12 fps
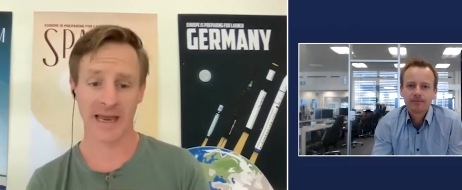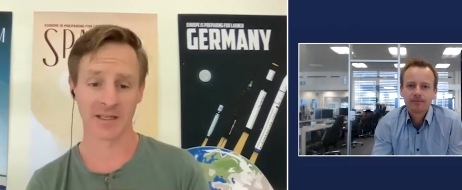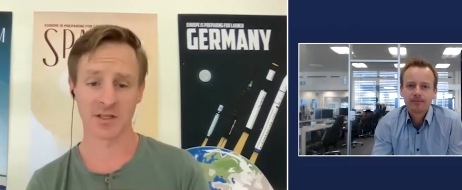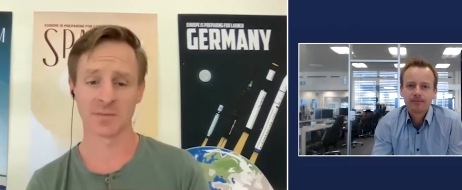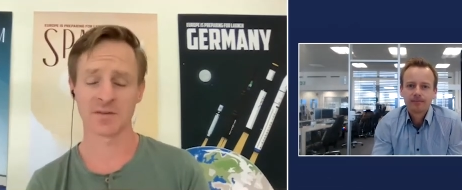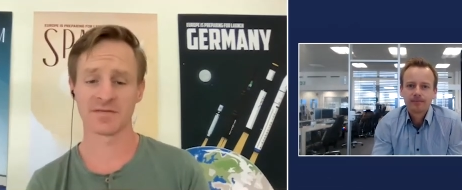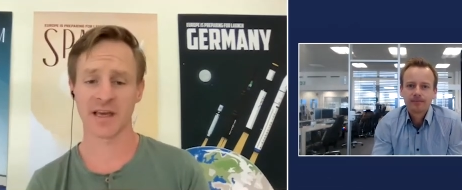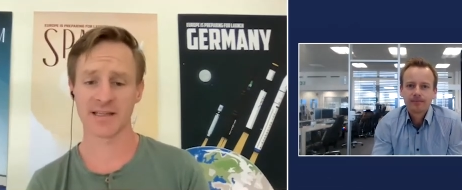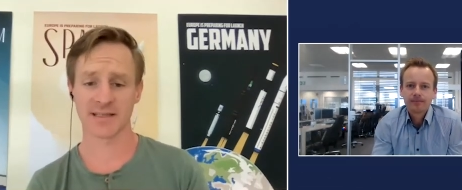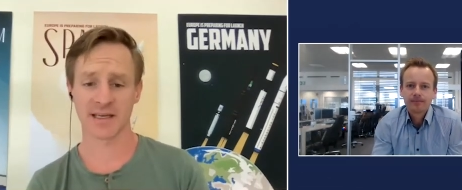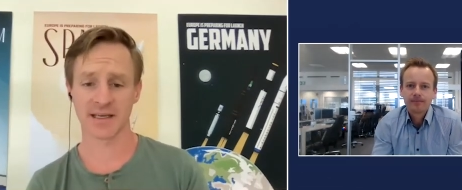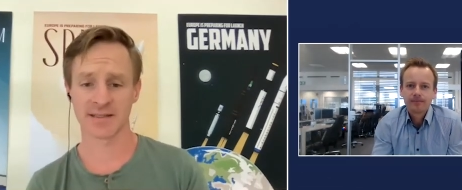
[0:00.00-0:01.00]
Speaker 1: And in terms of that
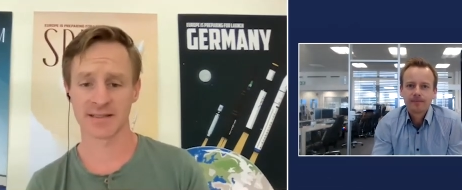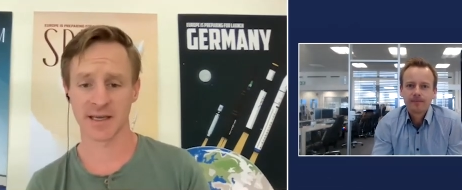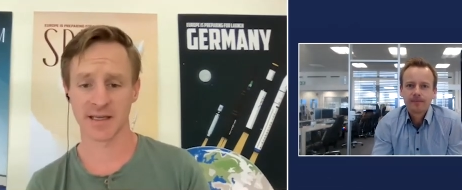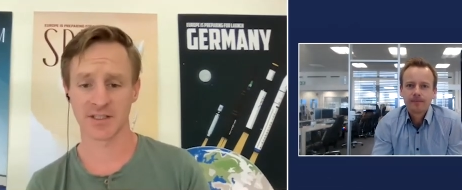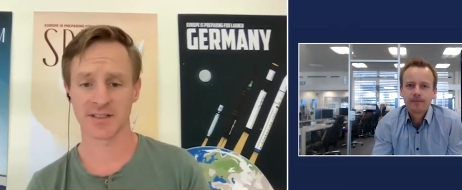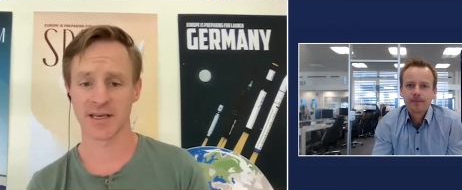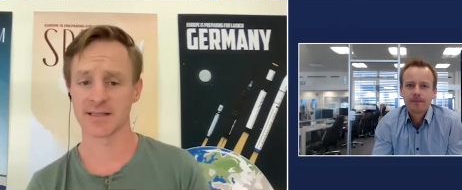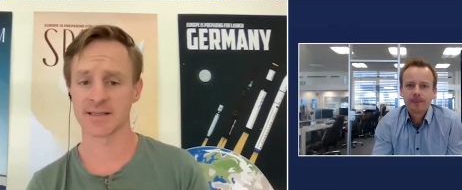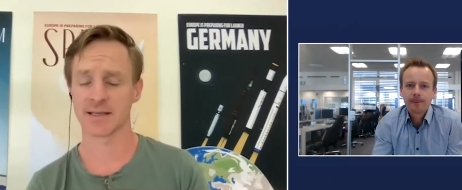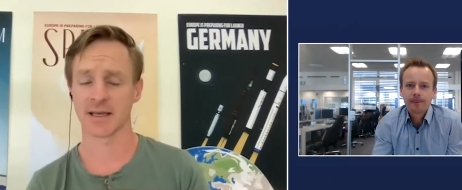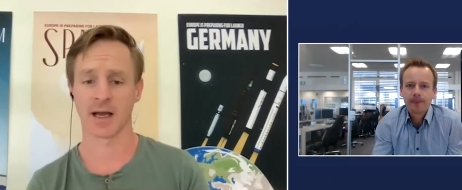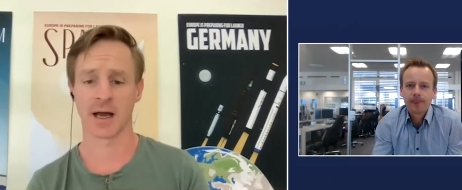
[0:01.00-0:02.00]
second stage
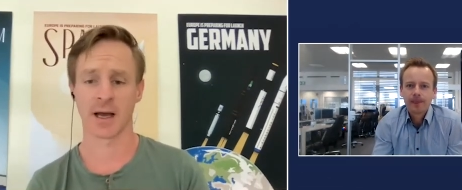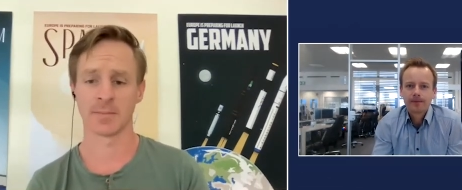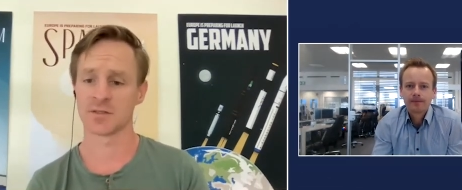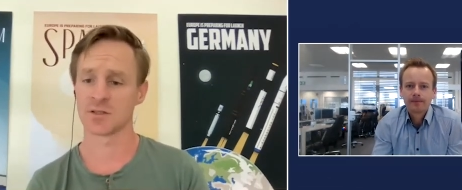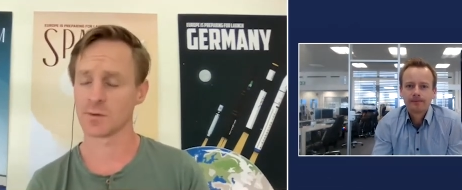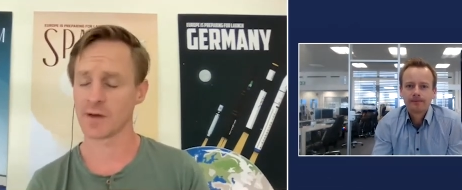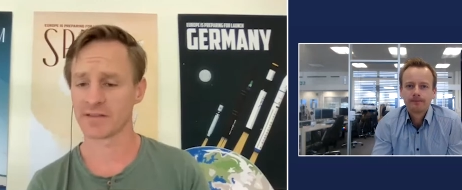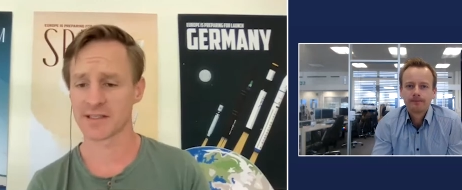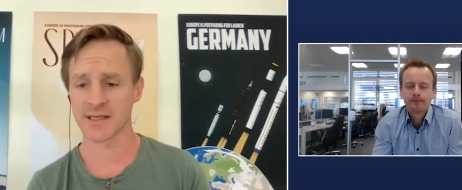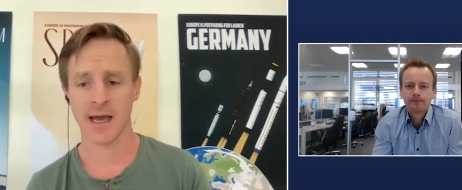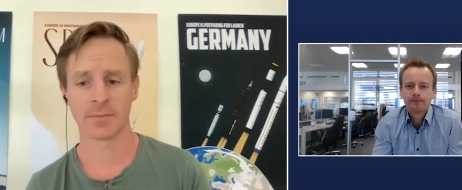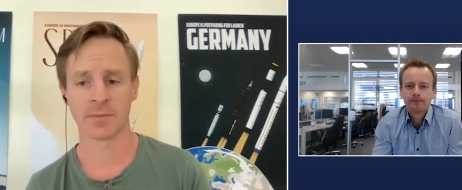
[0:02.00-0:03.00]
testing, um, do you have a
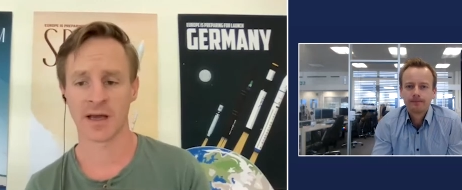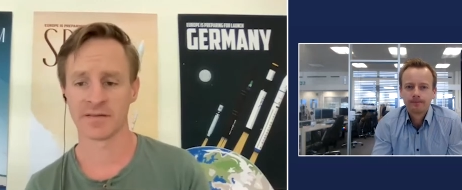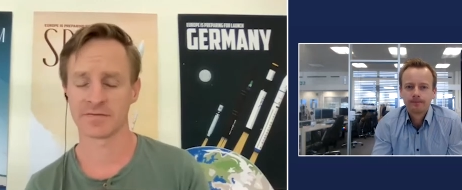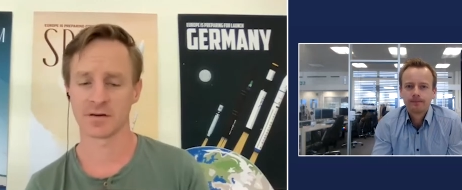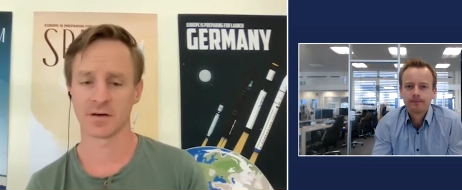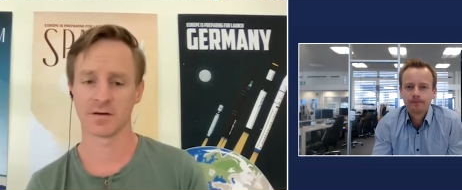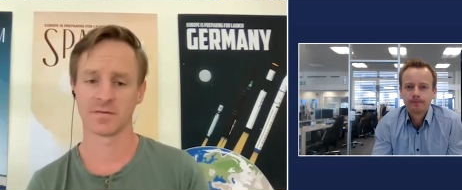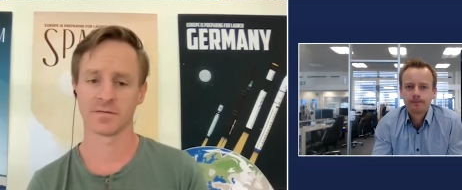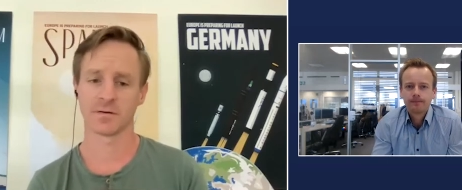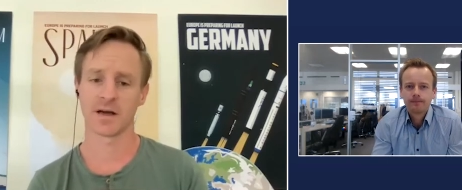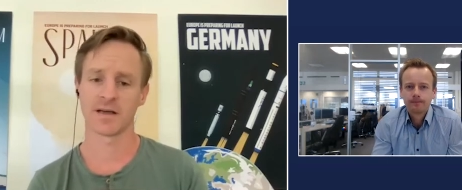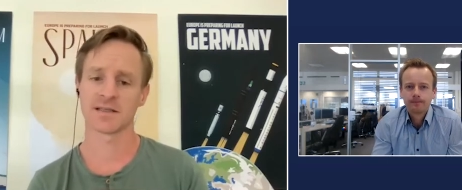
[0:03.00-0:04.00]
timeline for
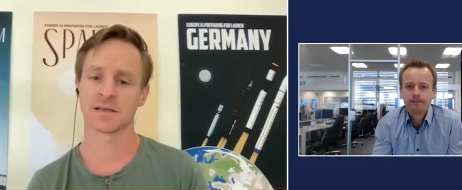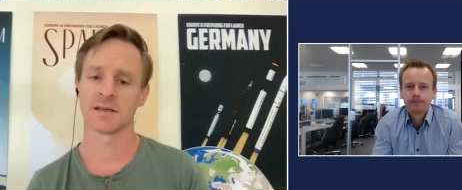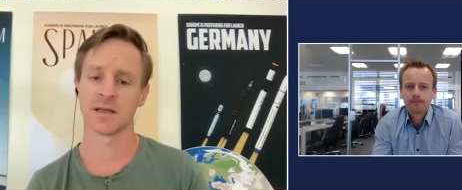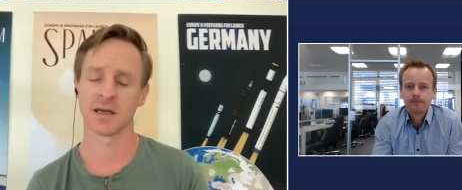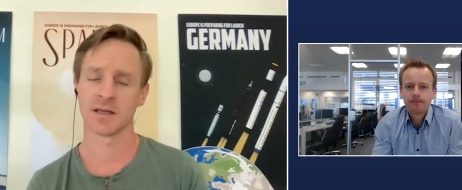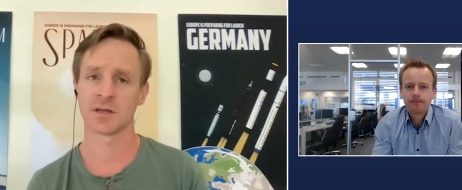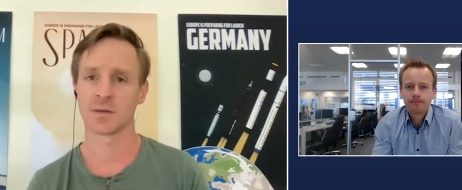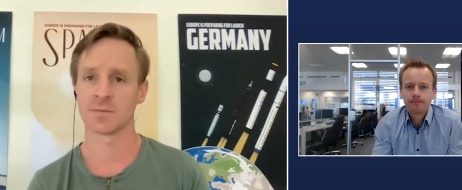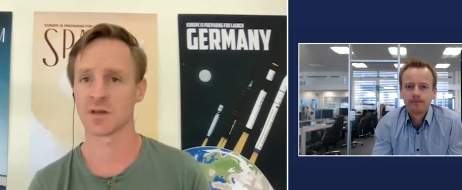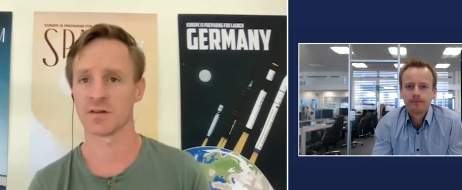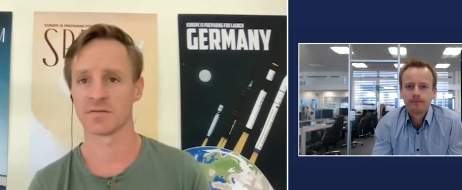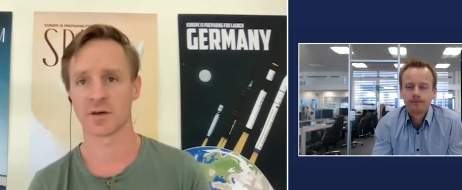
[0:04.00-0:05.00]
for us in, in terms
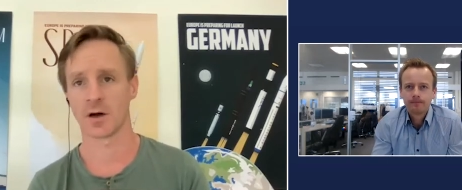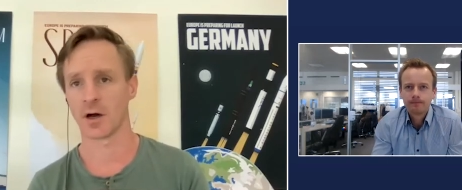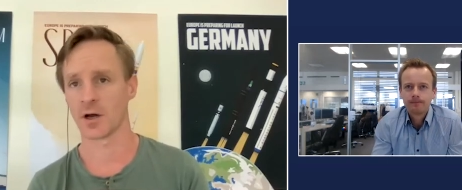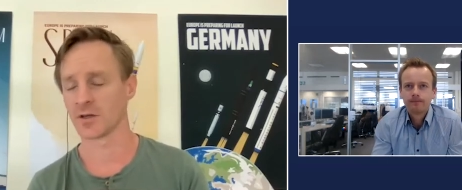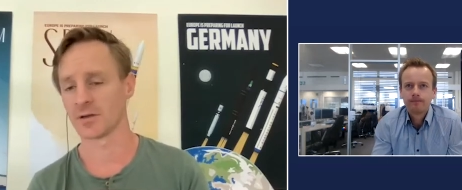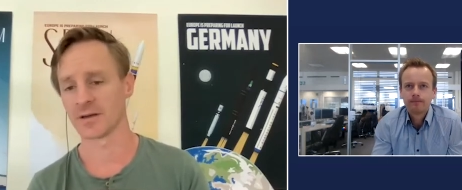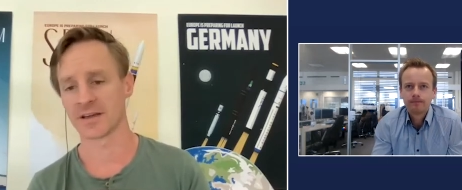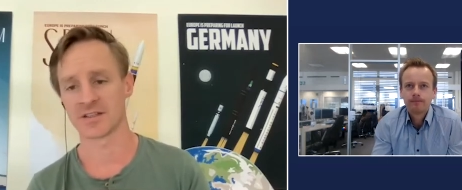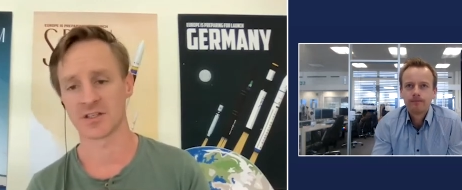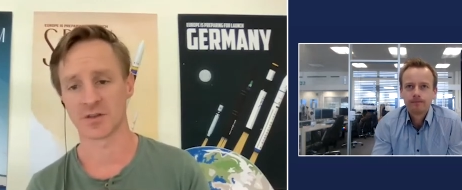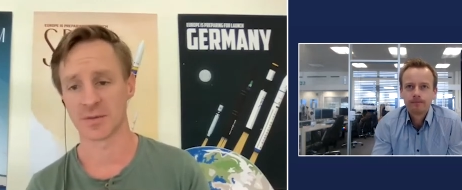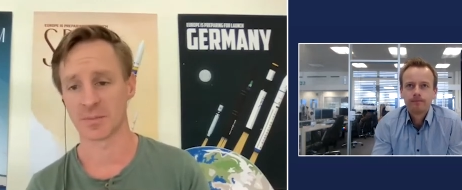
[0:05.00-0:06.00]
of uh, are you looking
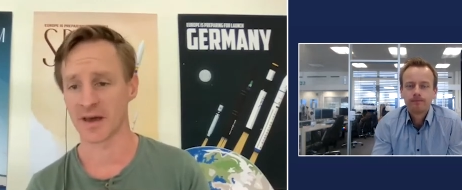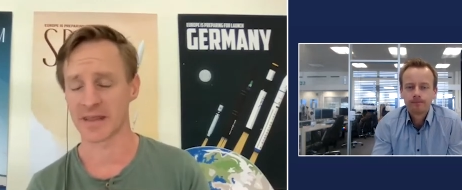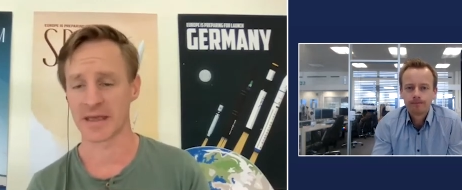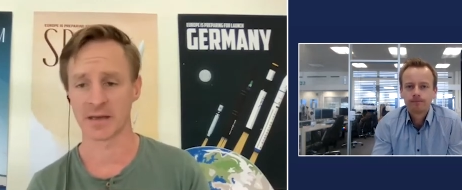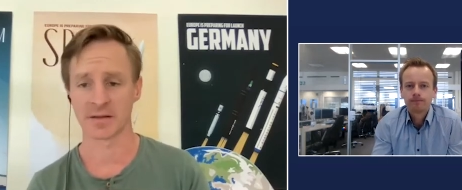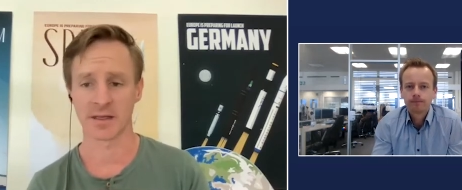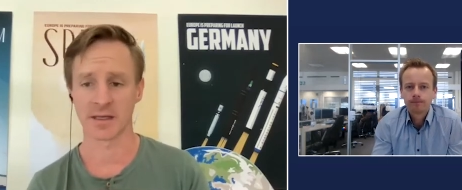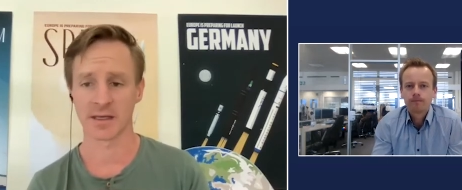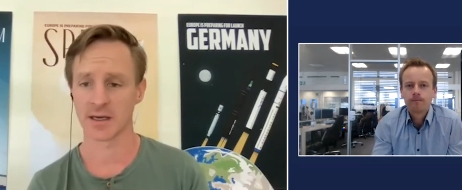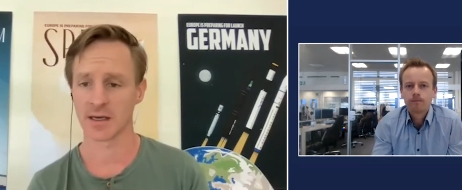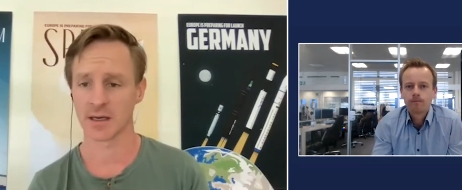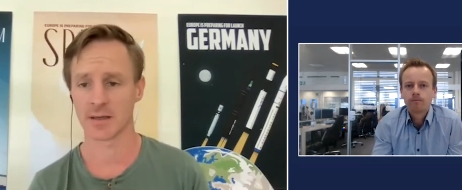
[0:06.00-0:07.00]
to do it by the end of the
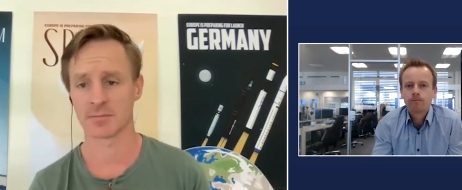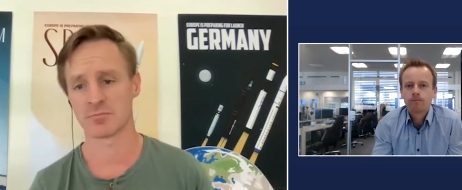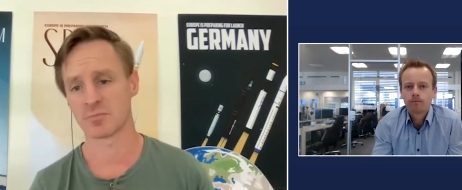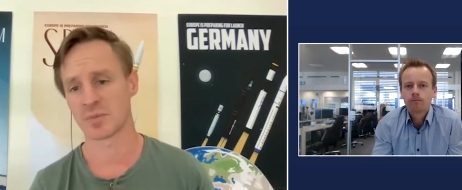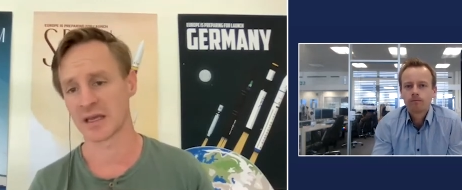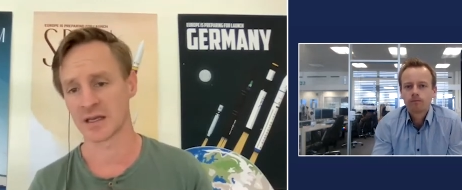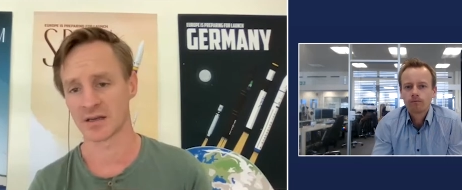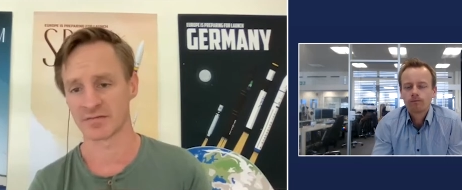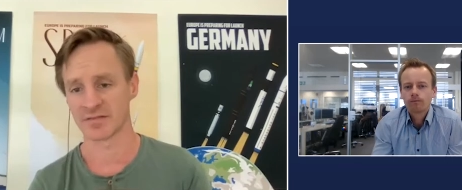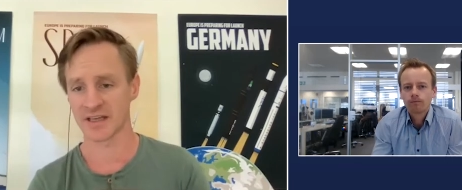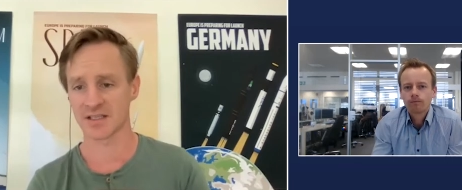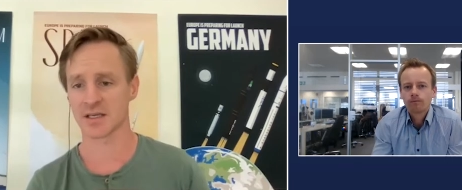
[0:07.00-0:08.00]
year, beginning of
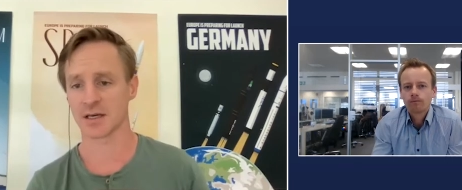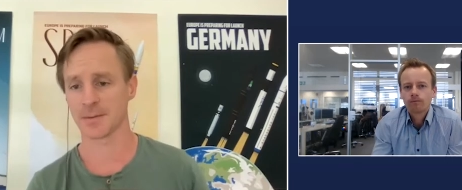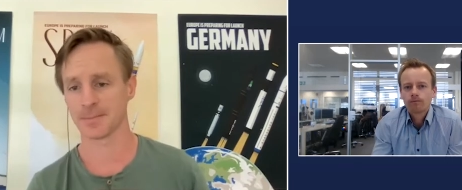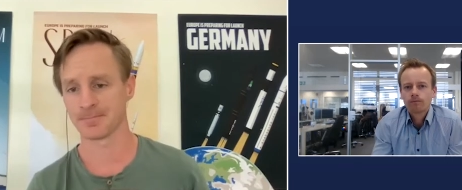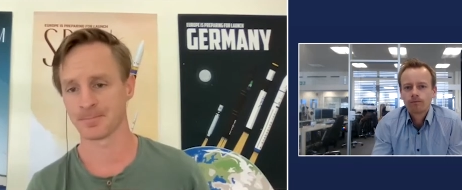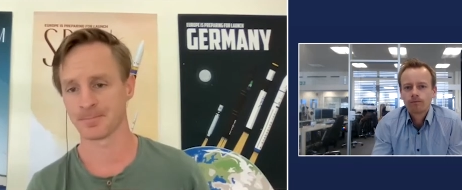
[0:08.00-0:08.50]
next year?